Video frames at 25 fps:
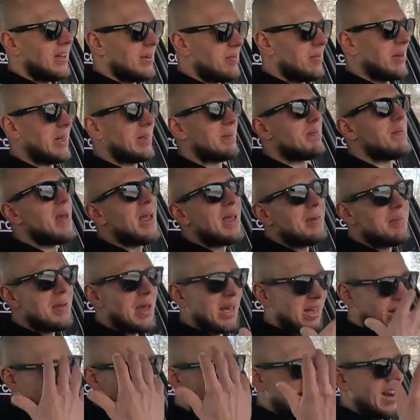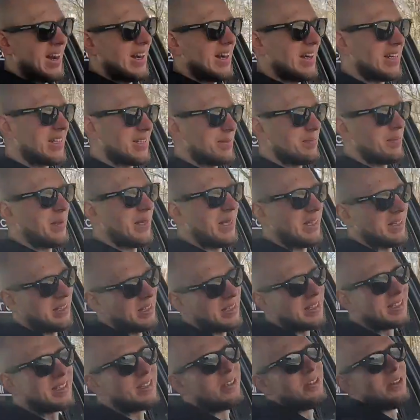but maybe at higher speeds
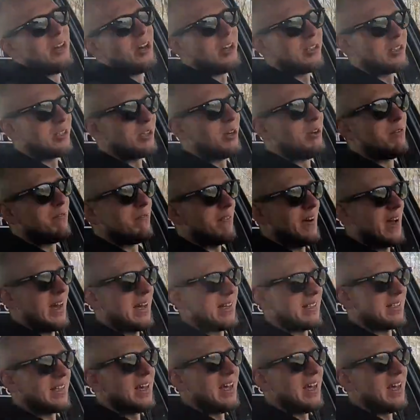it's not so fast.